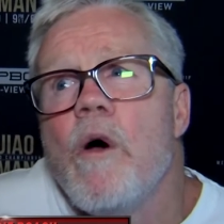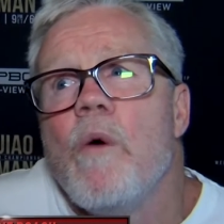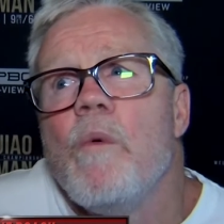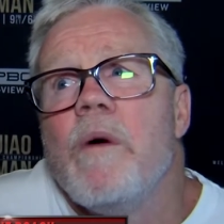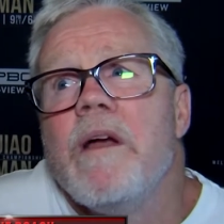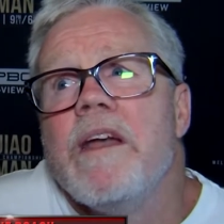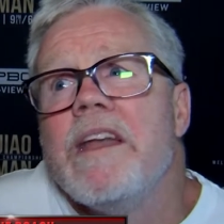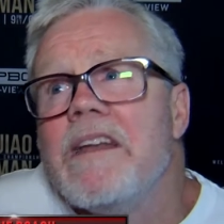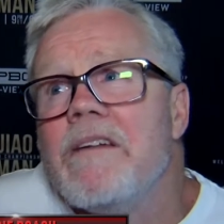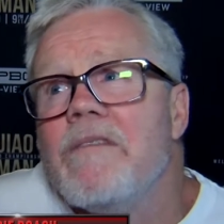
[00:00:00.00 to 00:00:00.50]

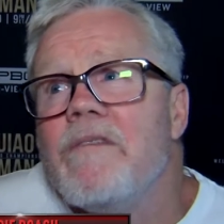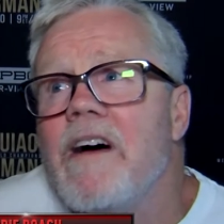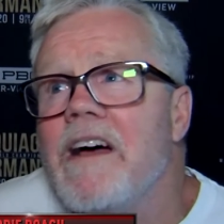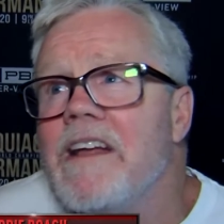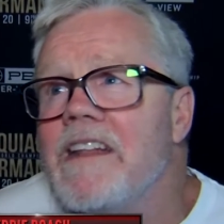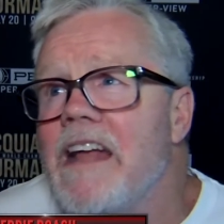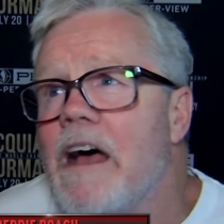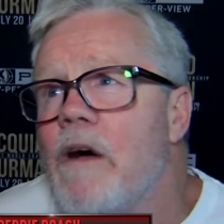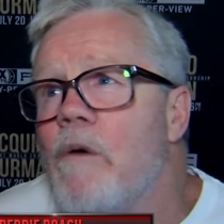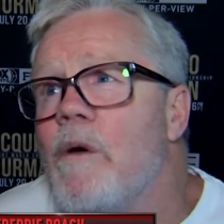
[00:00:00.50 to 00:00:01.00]
We didn't
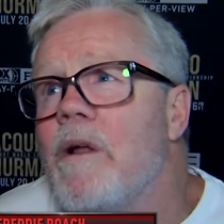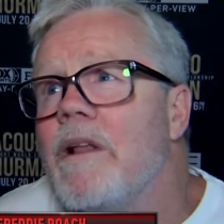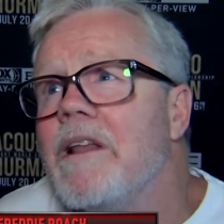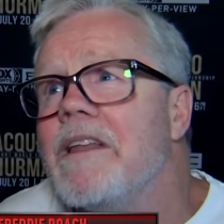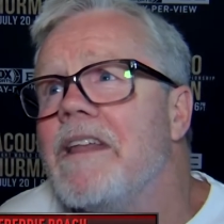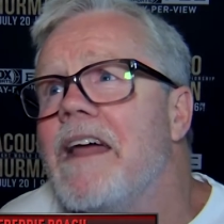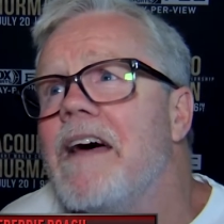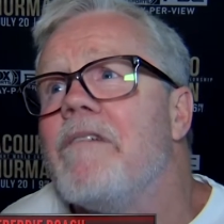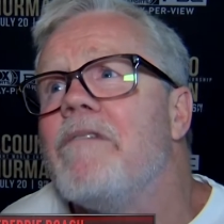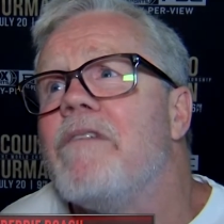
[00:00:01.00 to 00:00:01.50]
fight that well
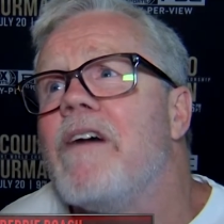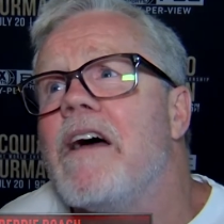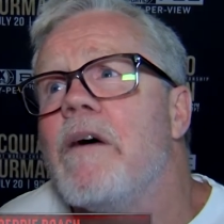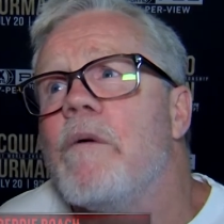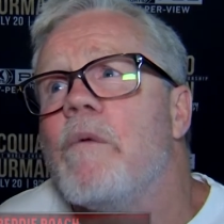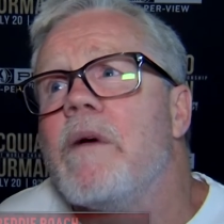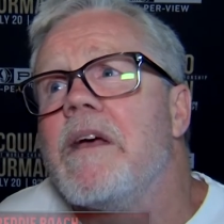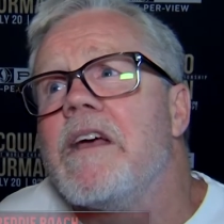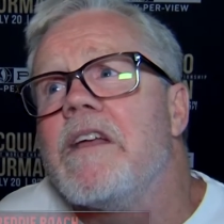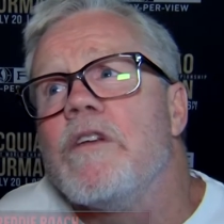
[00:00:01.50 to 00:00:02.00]
in that fight.
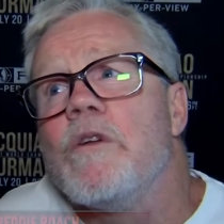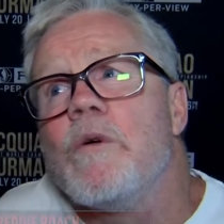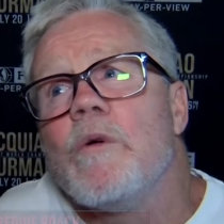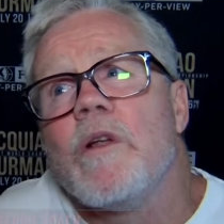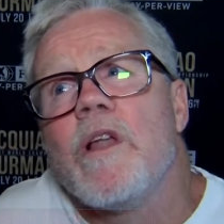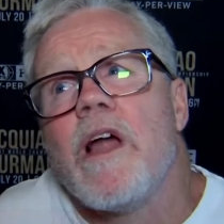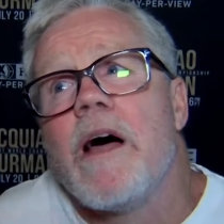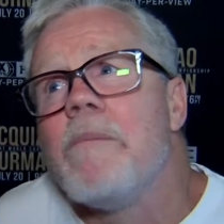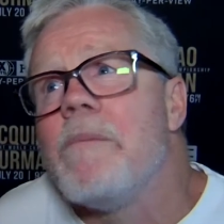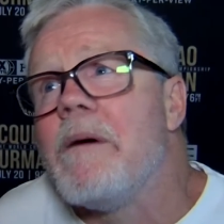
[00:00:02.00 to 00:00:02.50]
We can do a
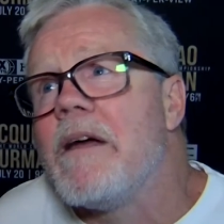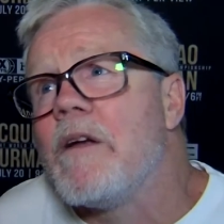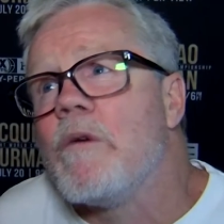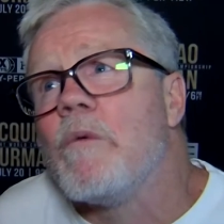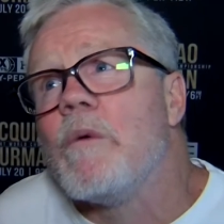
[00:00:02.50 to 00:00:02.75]
lot better.